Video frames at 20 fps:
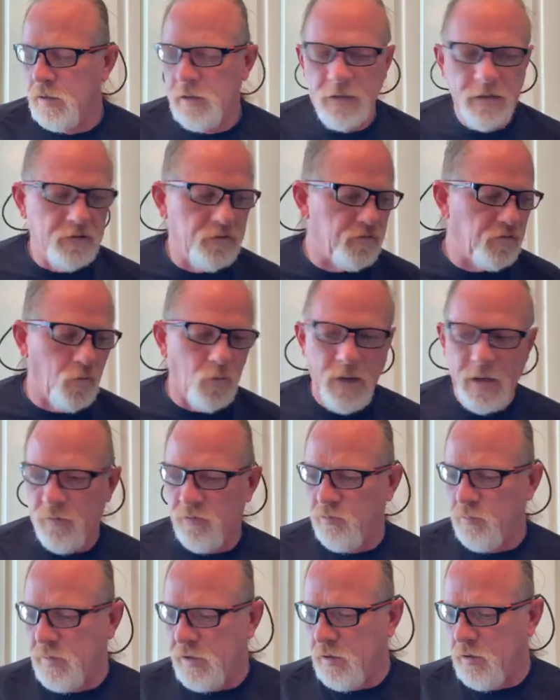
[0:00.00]
And so I
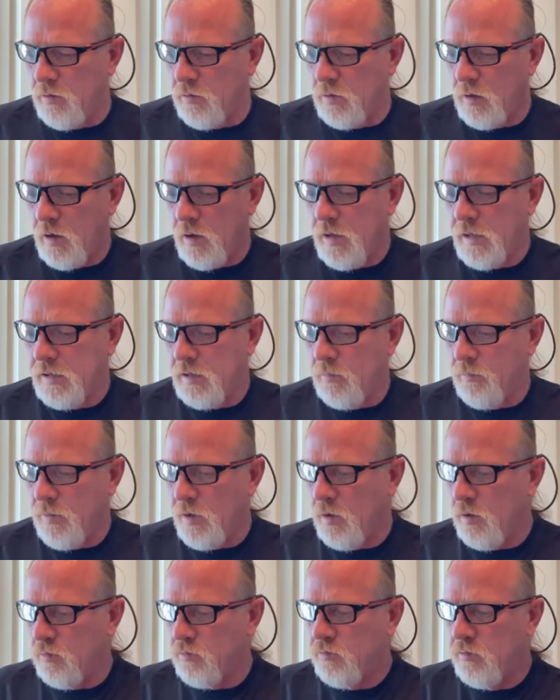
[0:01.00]
was big on hiking
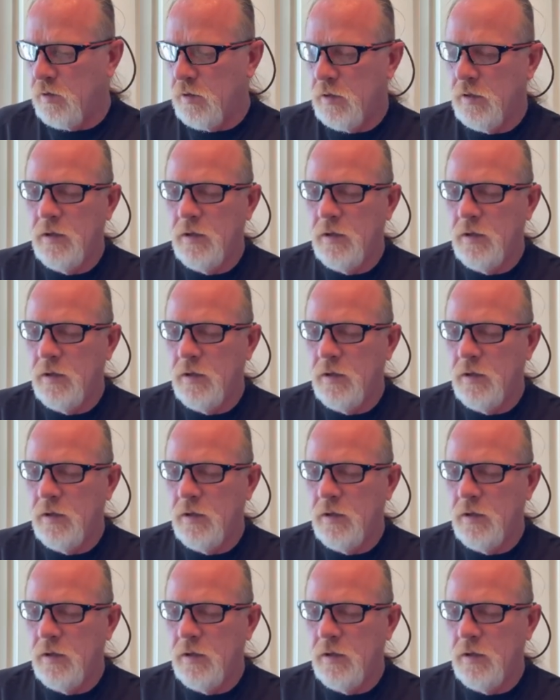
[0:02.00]
posts.